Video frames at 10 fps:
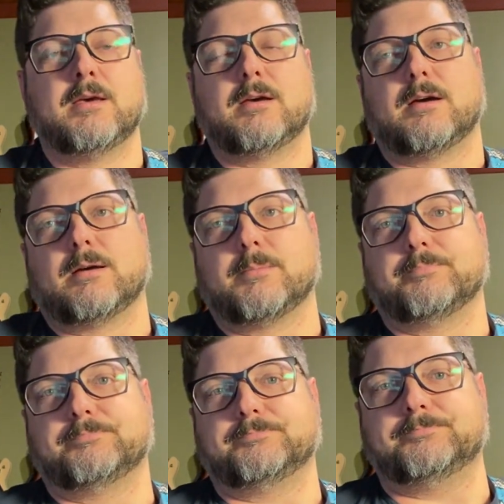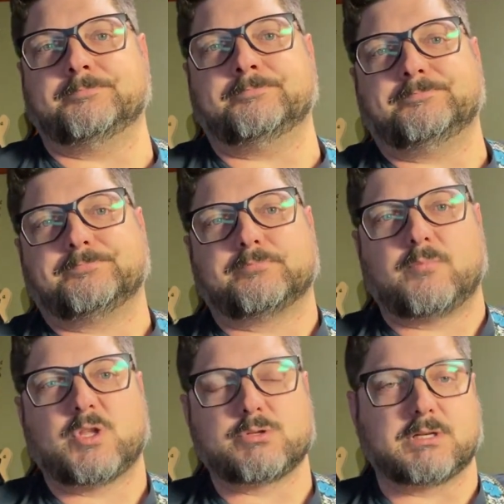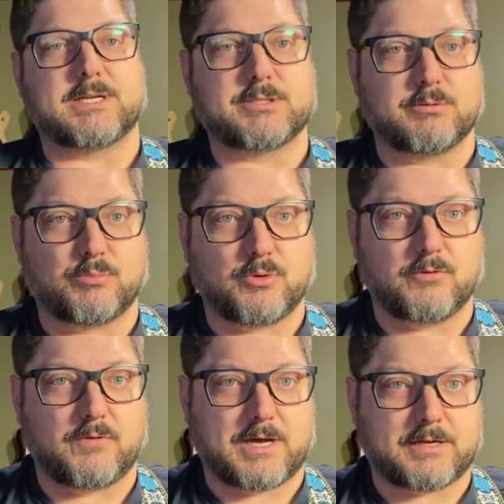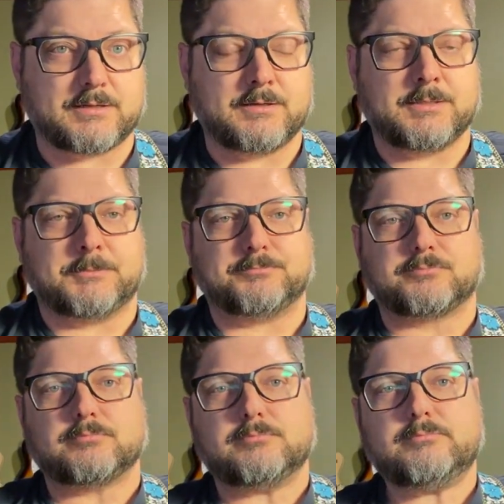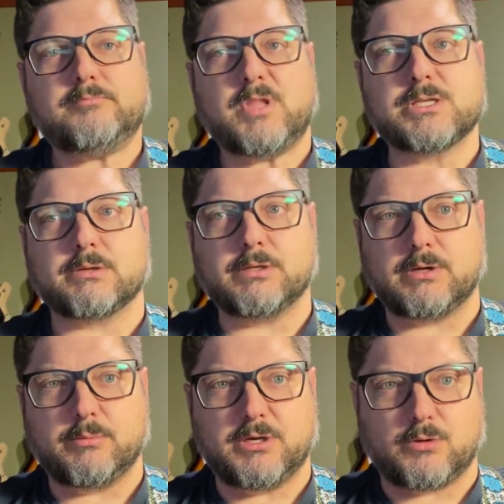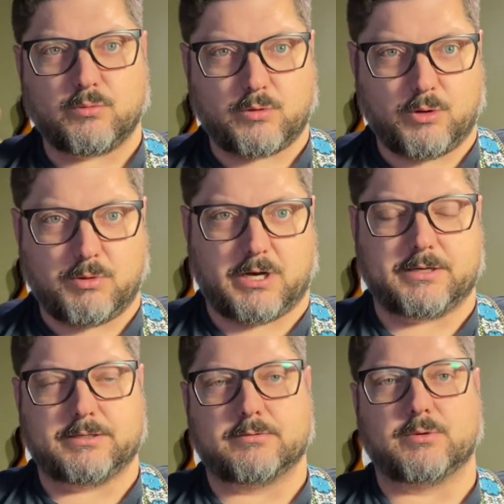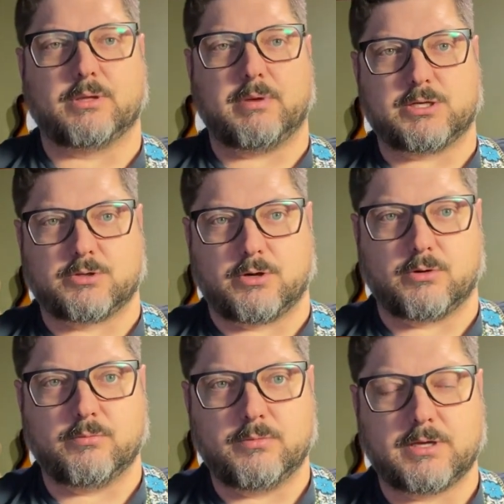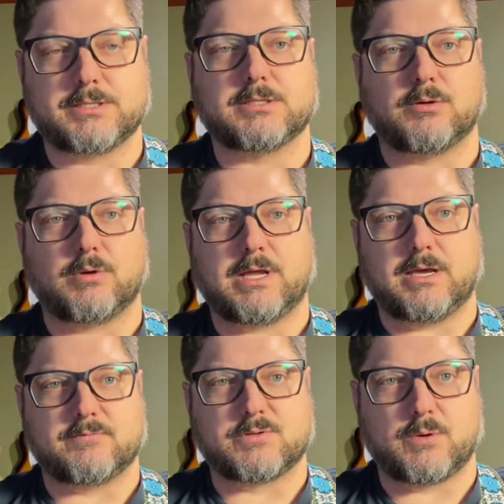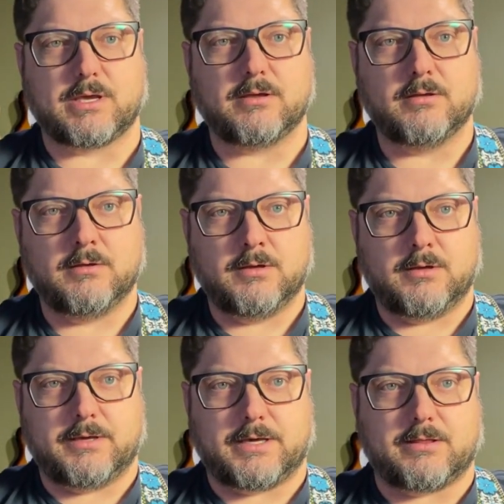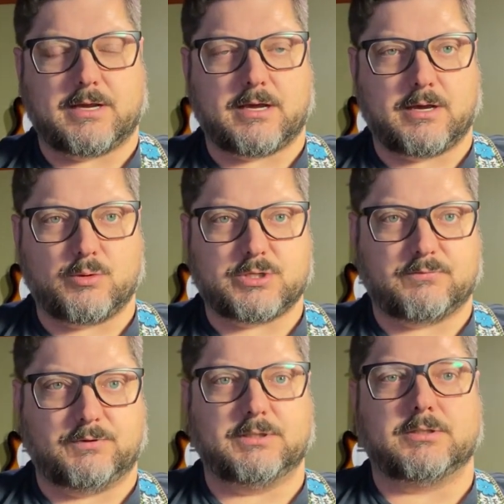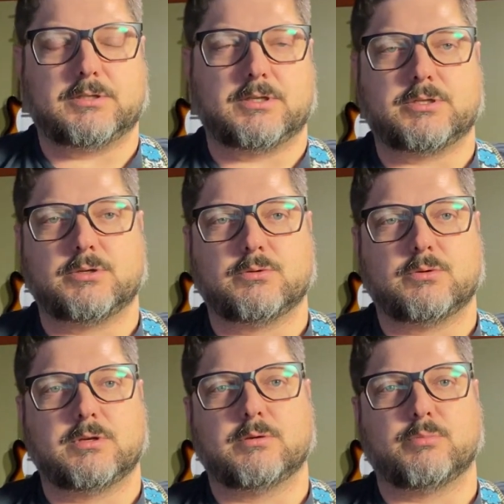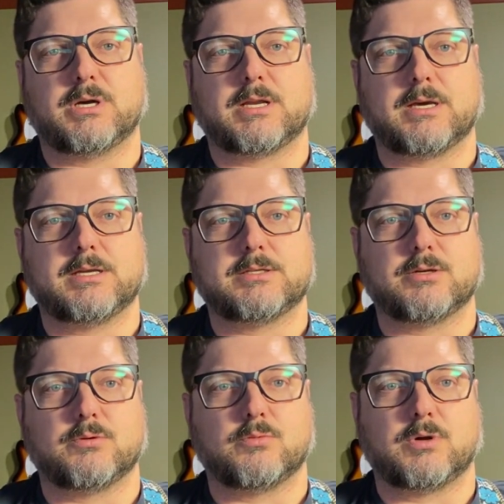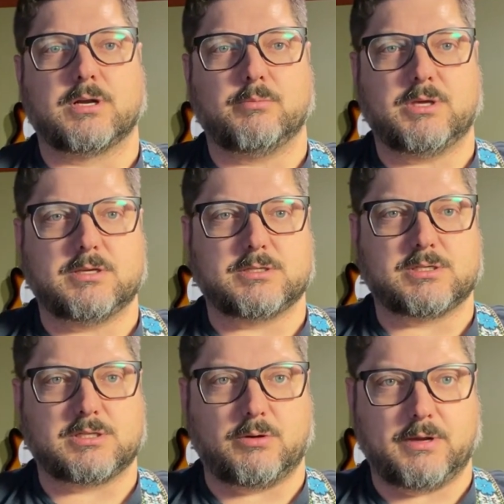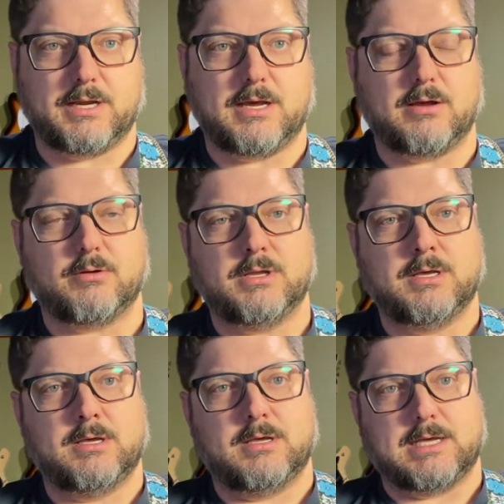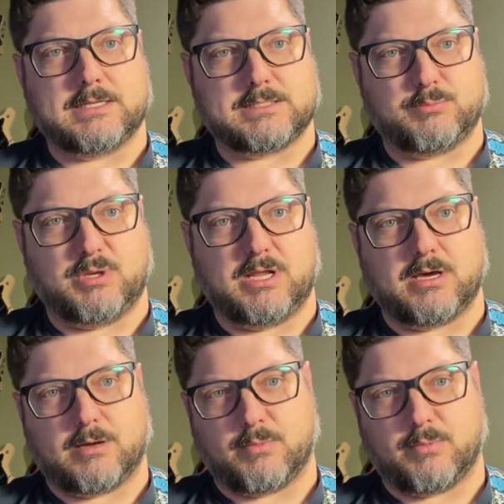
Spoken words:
So I'd like to improve that. So I don't want to be a robot with a metronome. I still want to have swing and that Irish feel to the tune, but I don't want to be slowing down and speeding up.